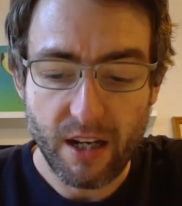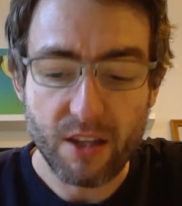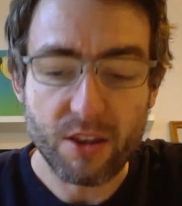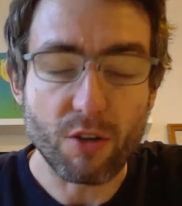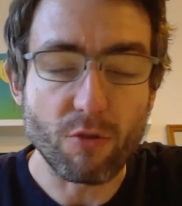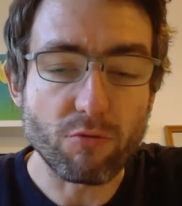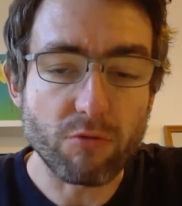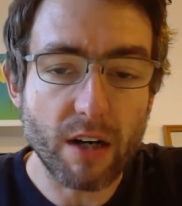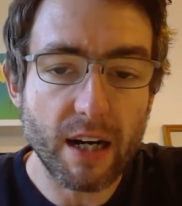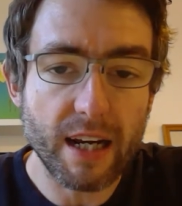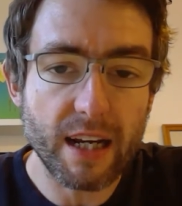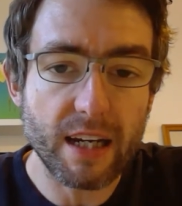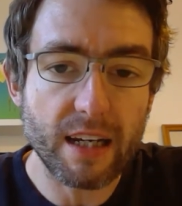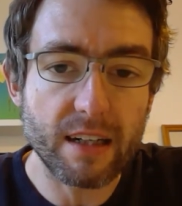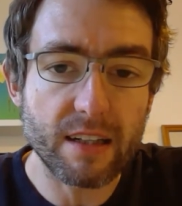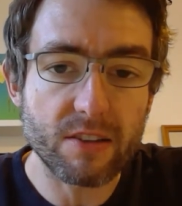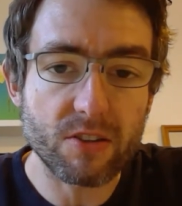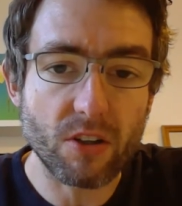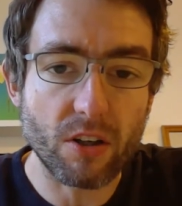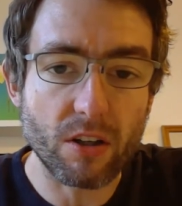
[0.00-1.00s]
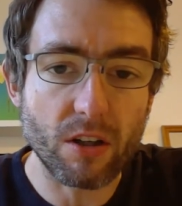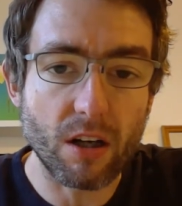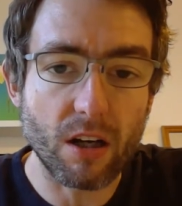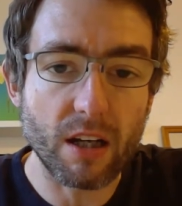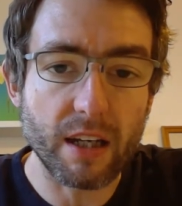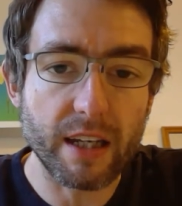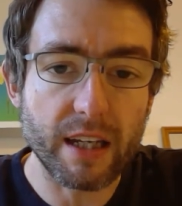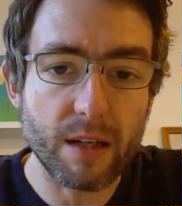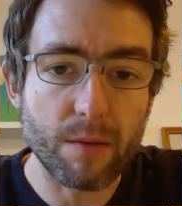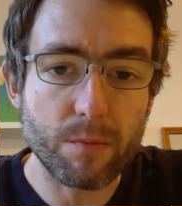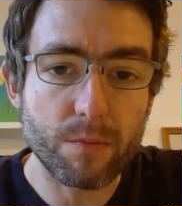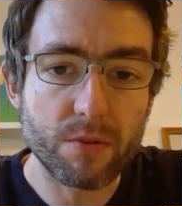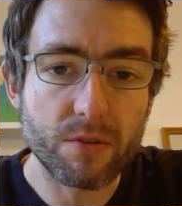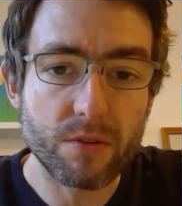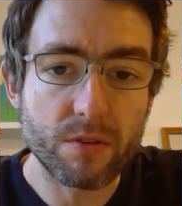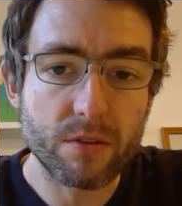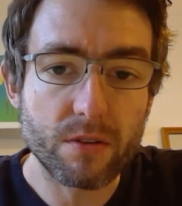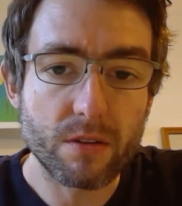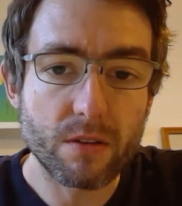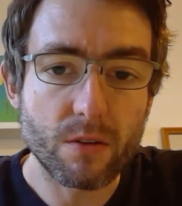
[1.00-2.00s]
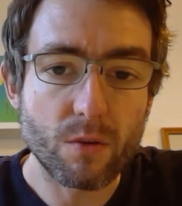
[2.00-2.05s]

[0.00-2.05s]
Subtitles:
The rain is on our lips,